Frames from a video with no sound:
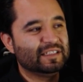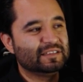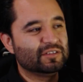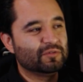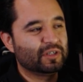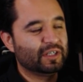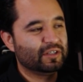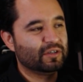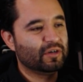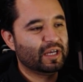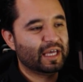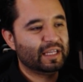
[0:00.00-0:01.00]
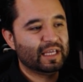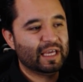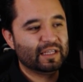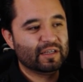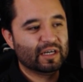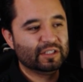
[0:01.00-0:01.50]
So we're going to go ahead
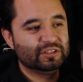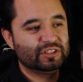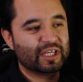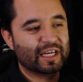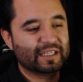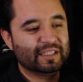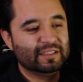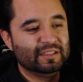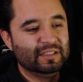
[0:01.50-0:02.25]
and uncheck it,